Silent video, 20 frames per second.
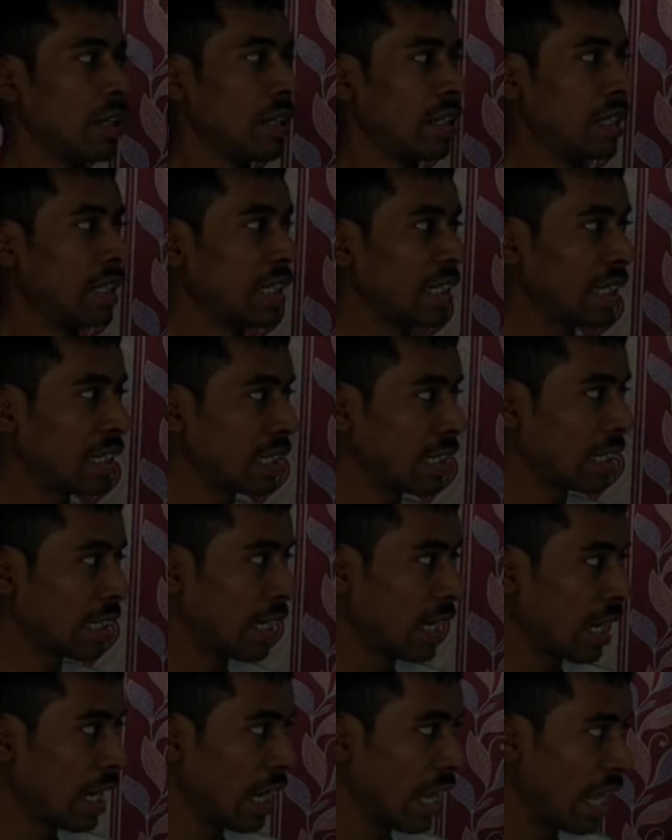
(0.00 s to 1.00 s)
it
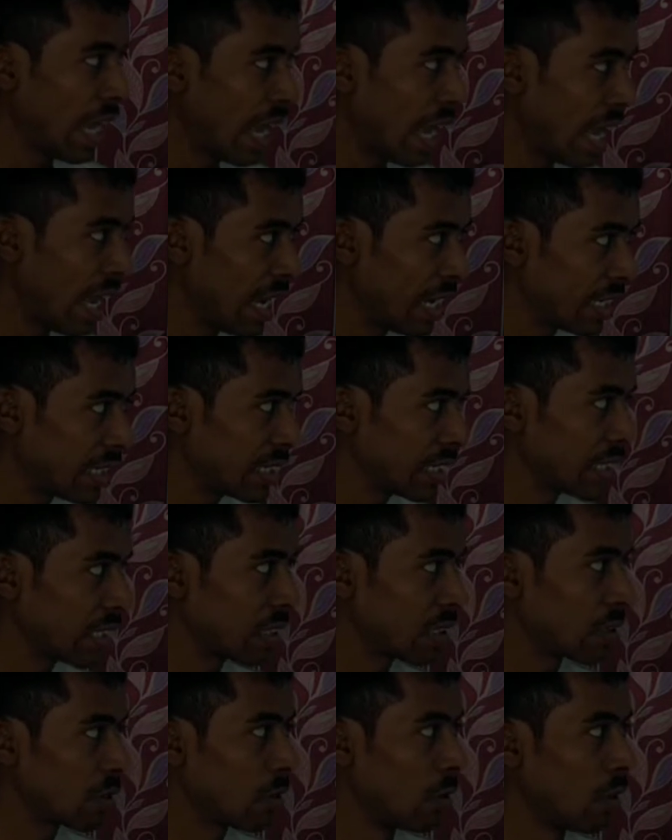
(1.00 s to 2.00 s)
has
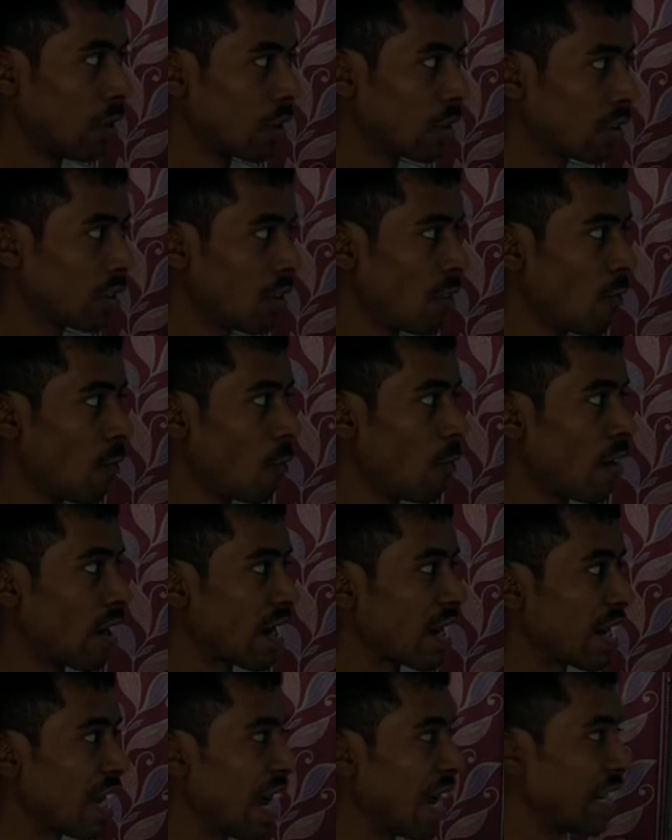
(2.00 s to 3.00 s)
got
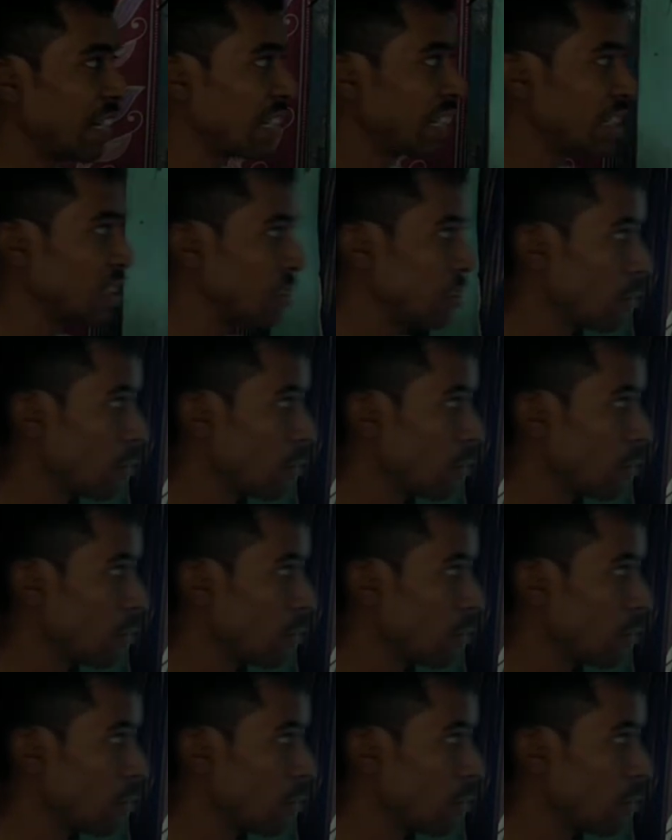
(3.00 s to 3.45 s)
varieties